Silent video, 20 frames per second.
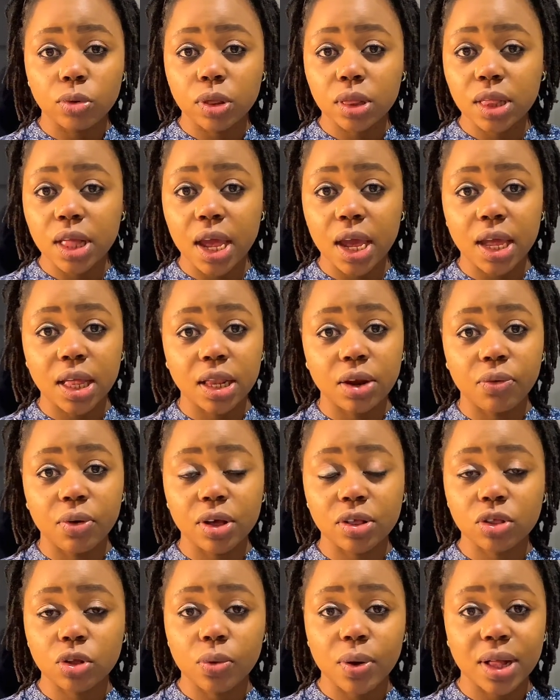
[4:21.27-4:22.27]
stay in the
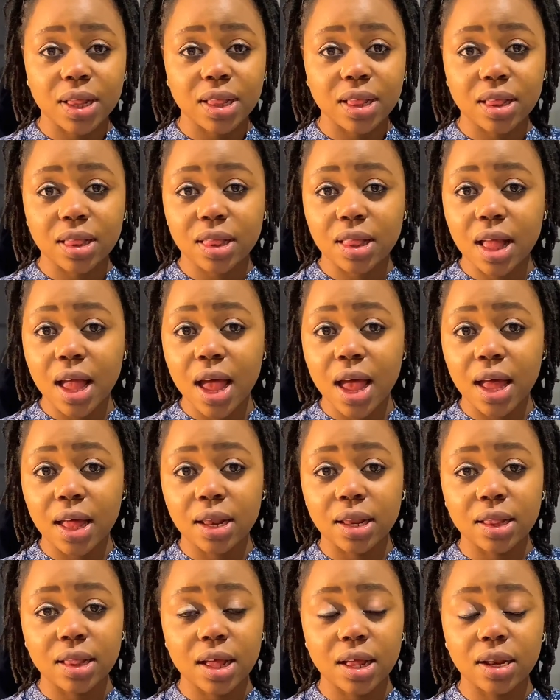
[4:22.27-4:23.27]
restaurant
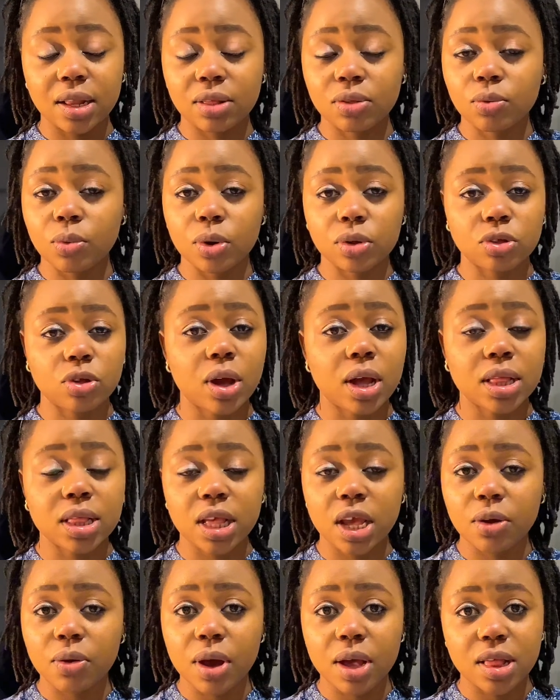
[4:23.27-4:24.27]
stands and the restaurant
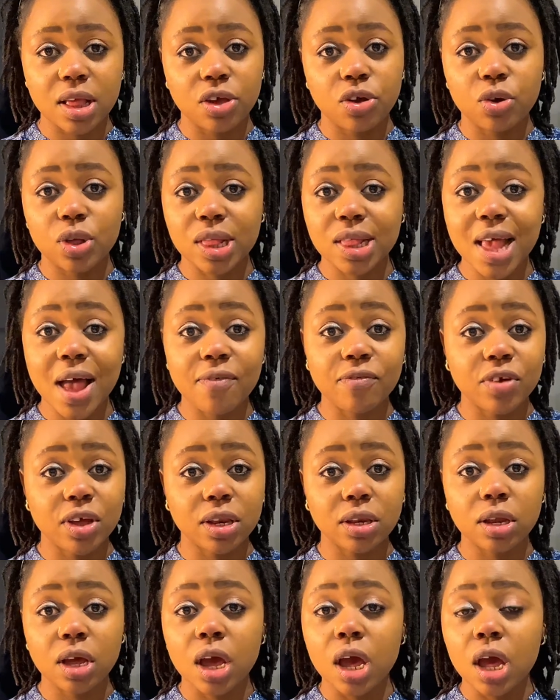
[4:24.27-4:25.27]
areas and you're
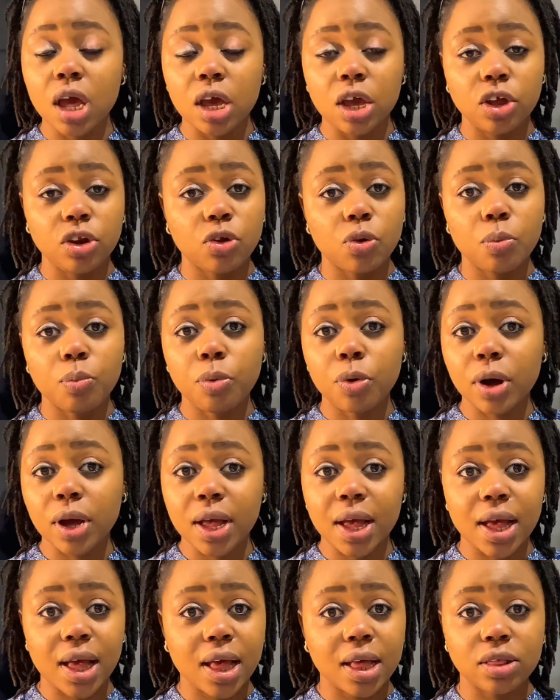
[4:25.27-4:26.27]
serving
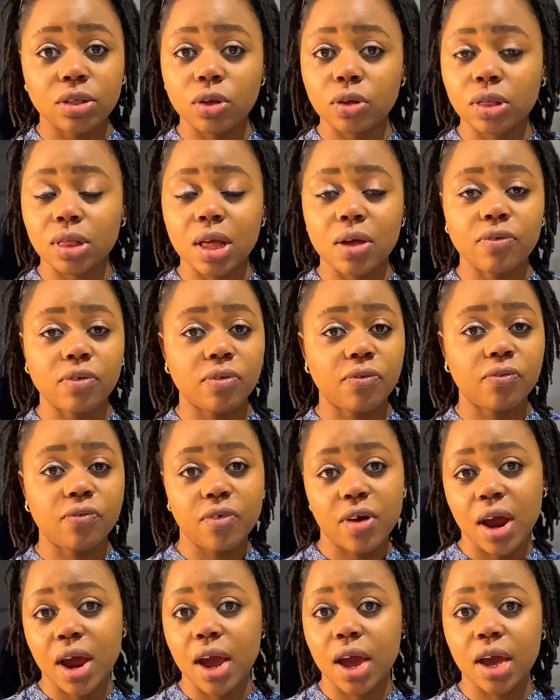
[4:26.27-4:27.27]
burgers, you're serving
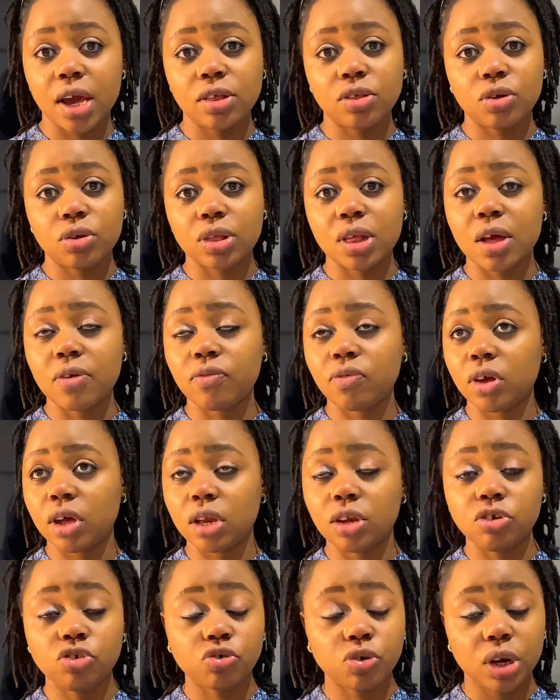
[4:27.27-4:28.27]
fries, you're
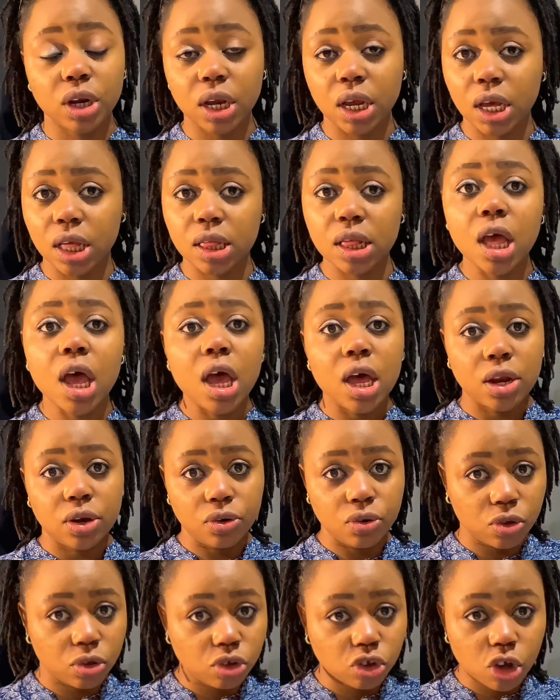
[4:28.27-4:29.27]
serving drinks.
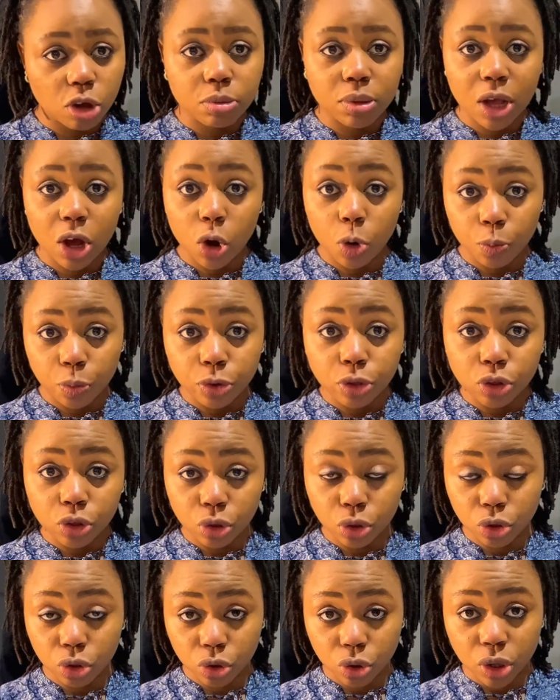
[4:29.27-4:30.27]
Those jobs are open to
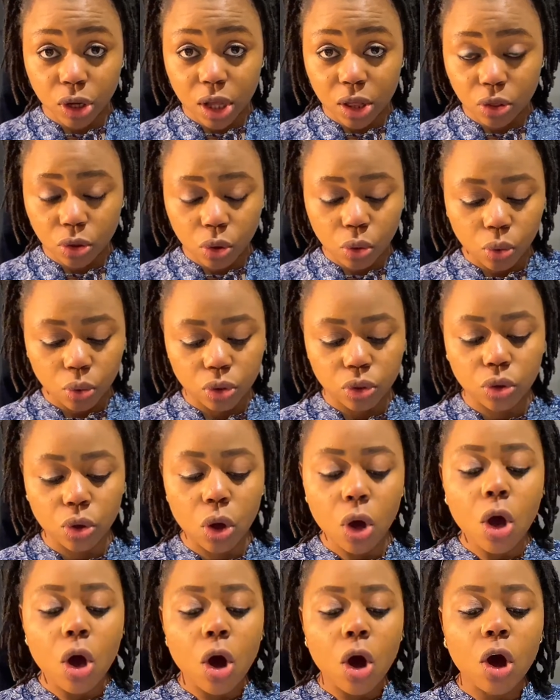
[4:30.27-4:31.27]
students also.
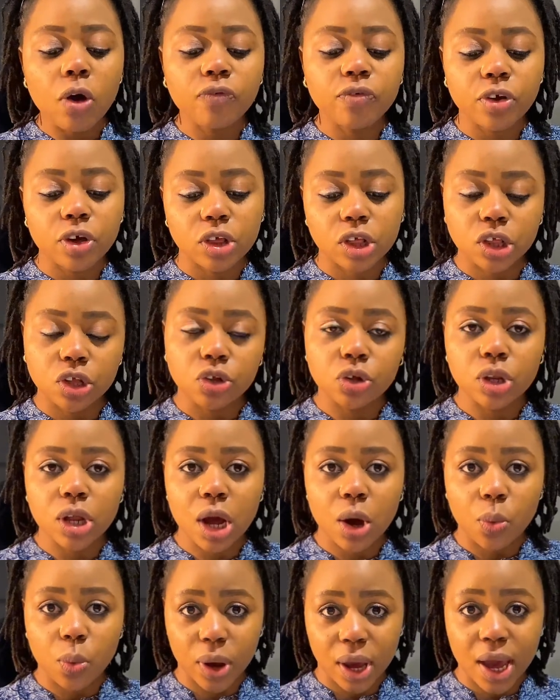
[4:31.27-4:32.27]
Obviously, there
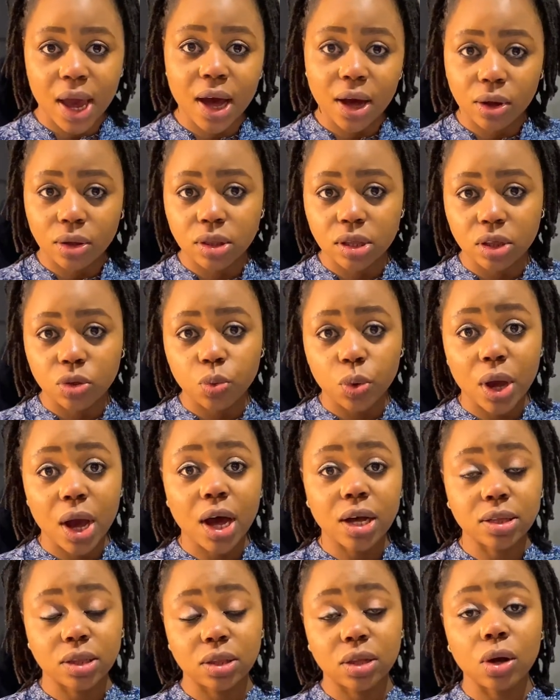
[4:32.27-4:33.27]
are warehouses
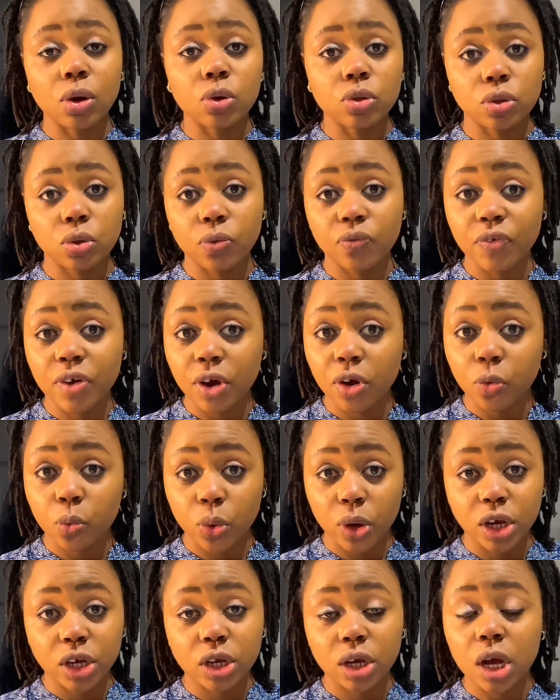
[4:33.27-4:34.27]
are also very
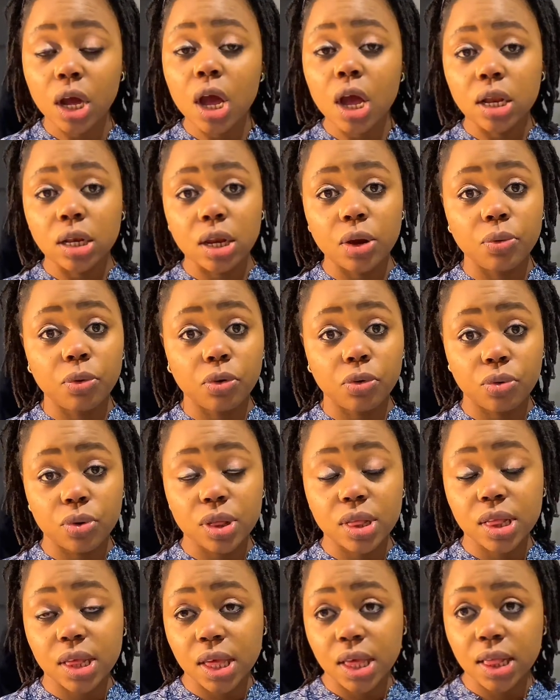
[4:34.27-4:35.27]
quick, they recruit
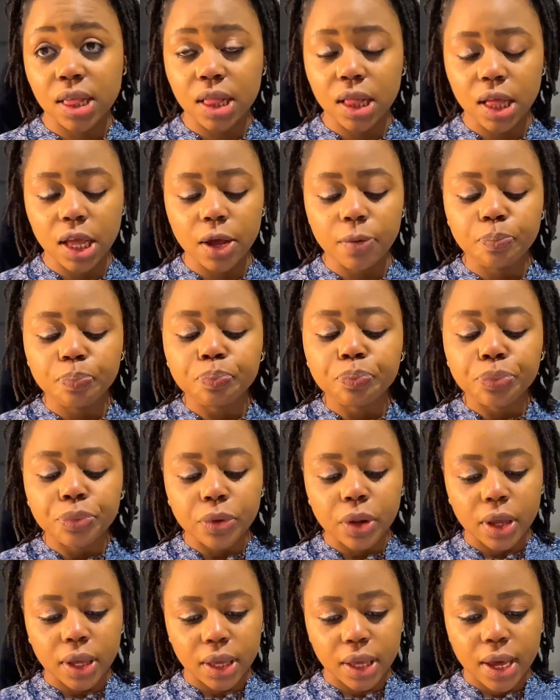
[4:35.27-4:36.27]
easily.
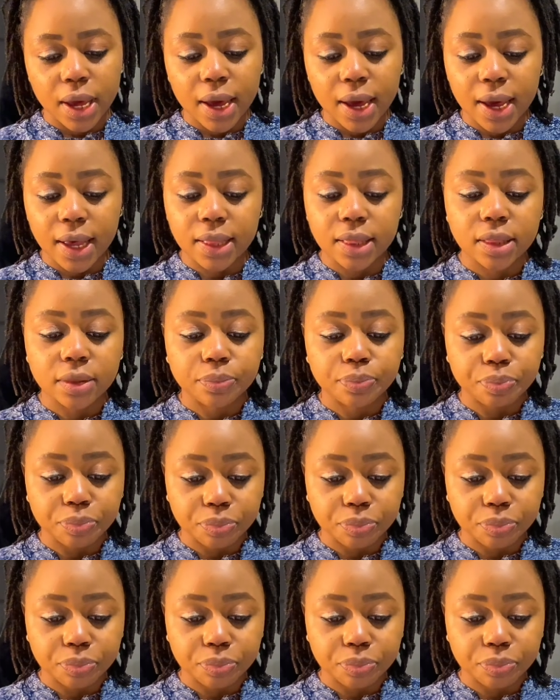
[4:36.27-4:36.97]
Yes.